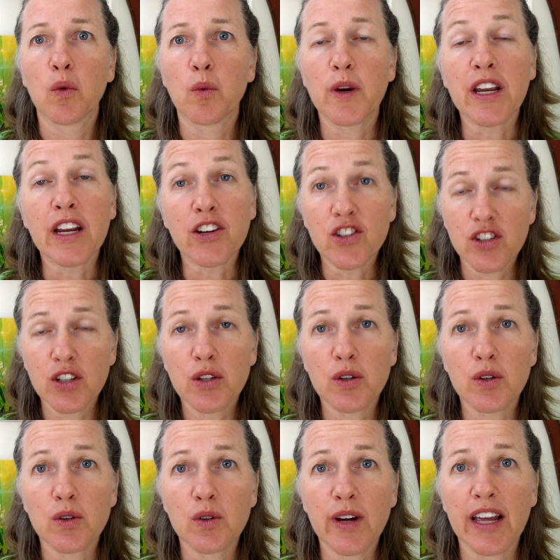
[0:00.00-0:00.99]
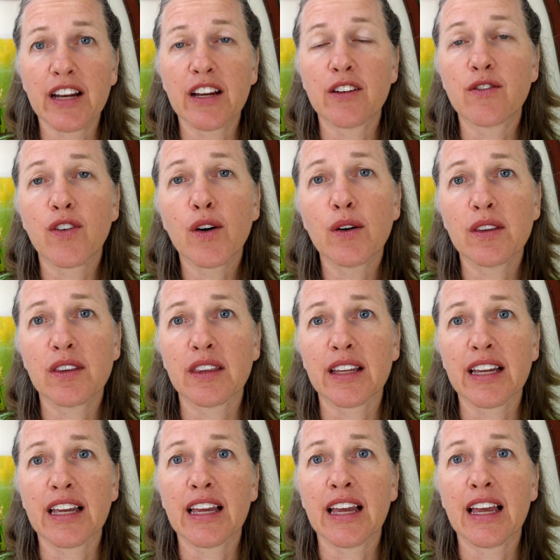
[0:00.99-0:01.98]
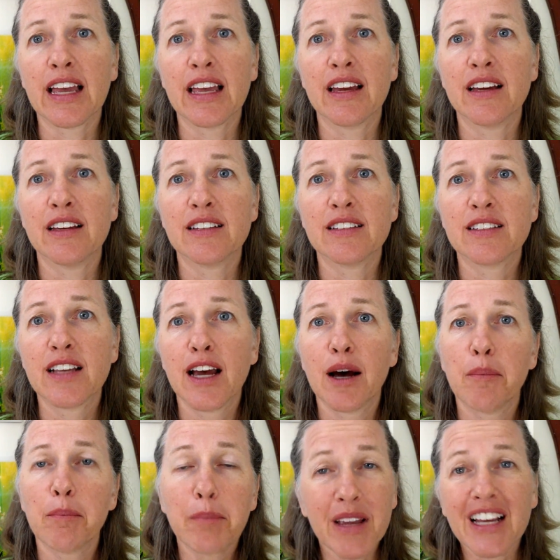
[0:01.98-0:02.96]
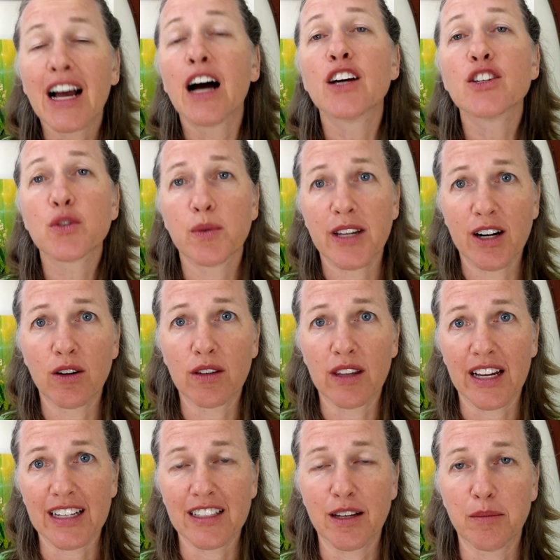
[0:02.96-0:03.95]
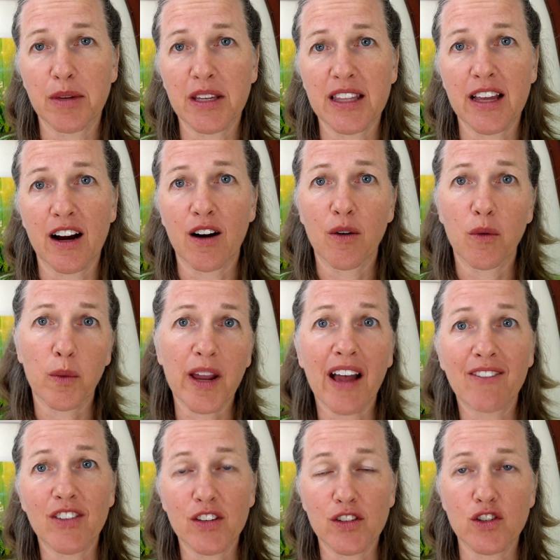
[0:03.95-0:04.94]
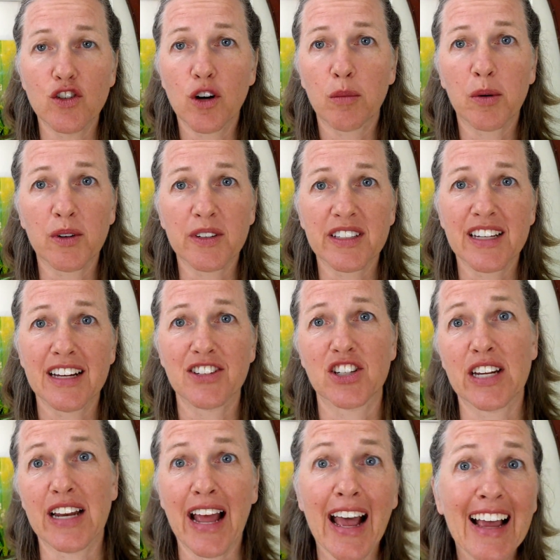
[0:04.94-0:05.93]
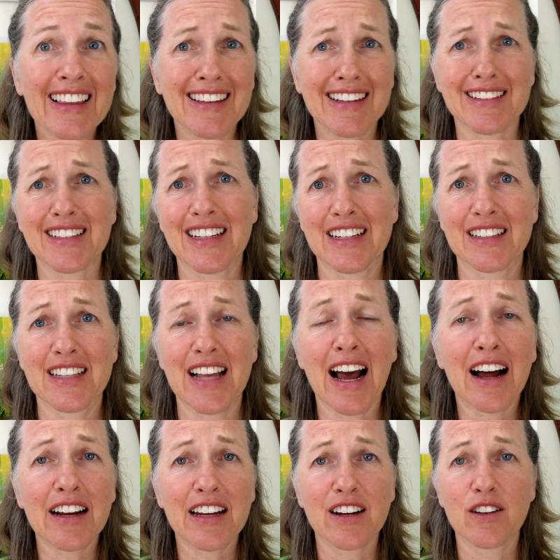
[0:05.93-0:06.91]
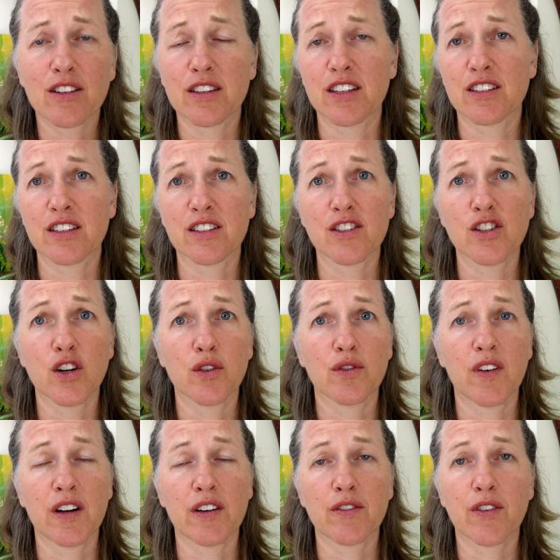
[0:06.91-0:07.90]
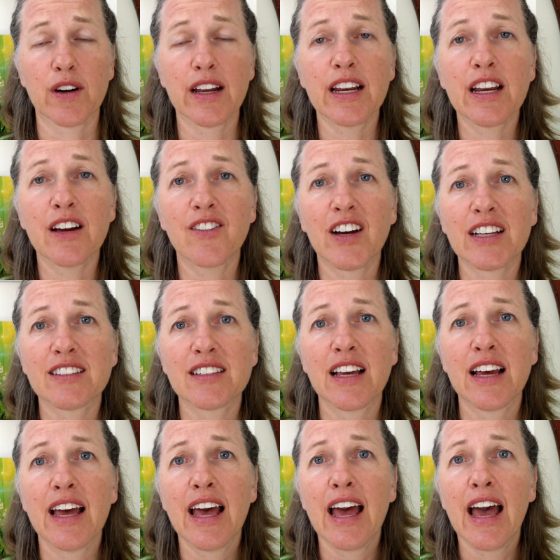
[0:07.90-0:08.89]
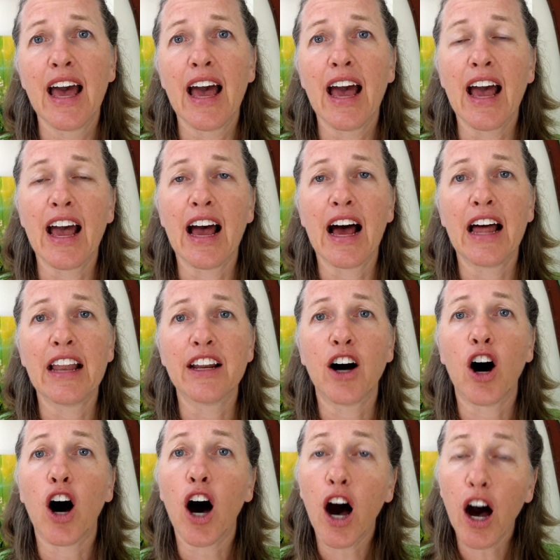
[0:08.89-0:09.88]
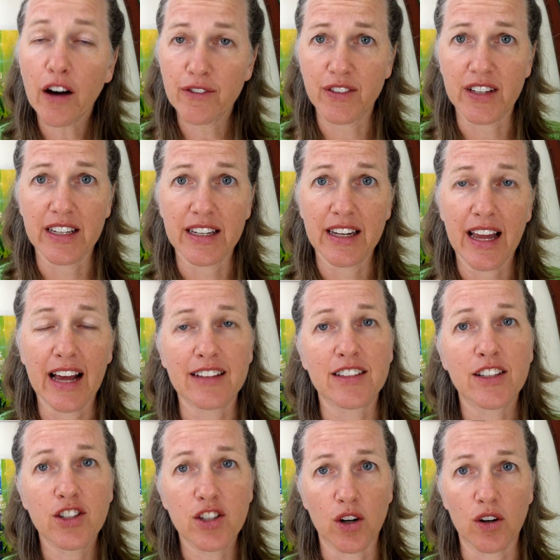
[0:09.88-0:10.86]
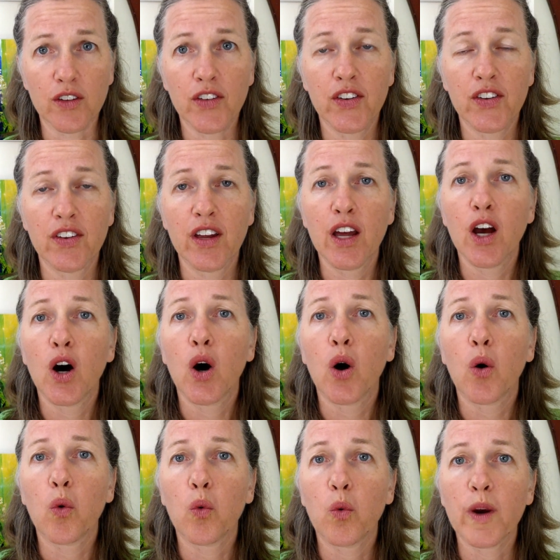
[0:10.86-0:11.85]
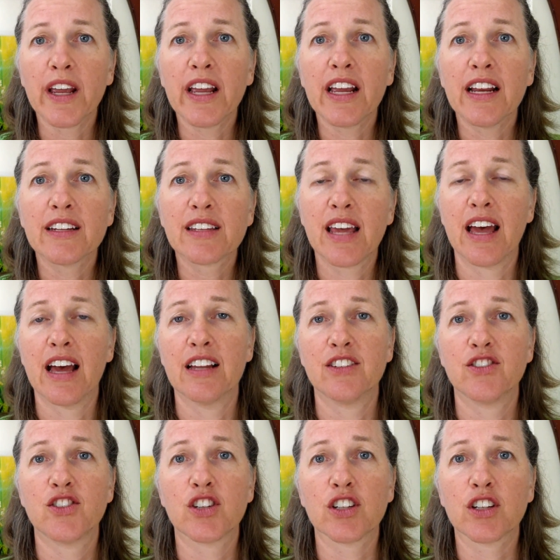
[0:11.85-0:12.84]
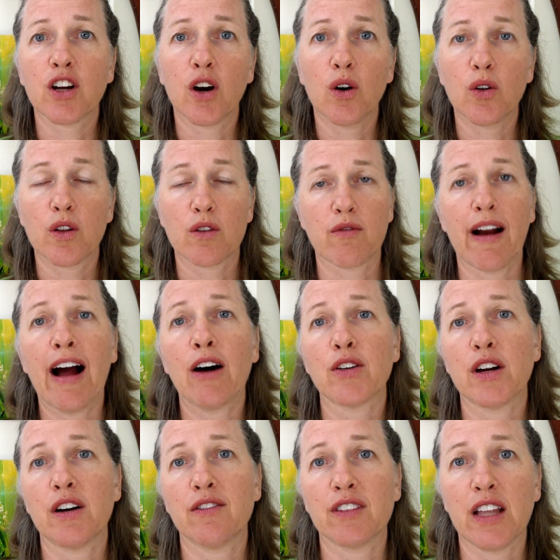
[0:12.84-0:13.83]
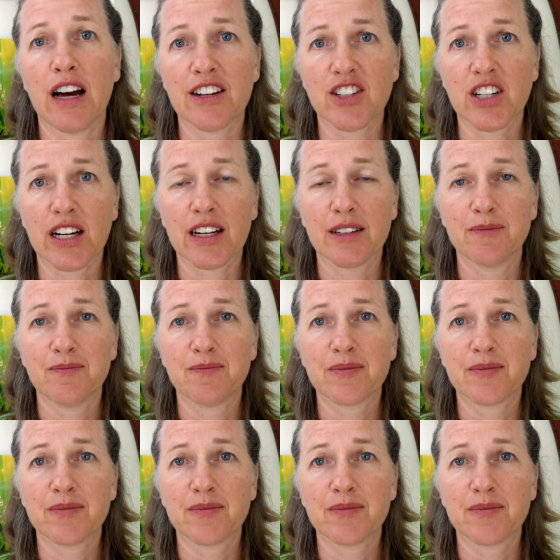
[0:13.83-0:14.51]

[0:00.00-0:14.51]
we do inadvertently is, because we don't like to be there, we have this noble intention, hey, let's get us out of here, this is no fun for any of us. And often as adults, we tend to go the route of logic.